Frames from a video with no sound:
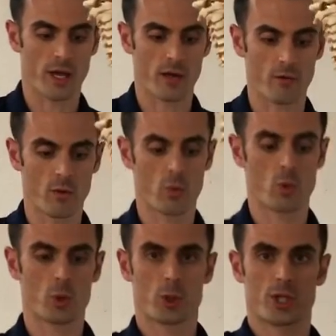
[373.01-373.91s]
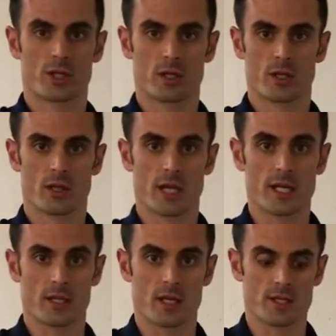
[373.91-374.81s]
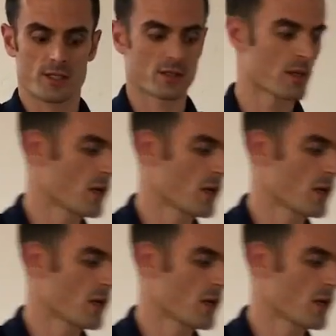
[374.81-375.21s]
kind of whoosh, like this.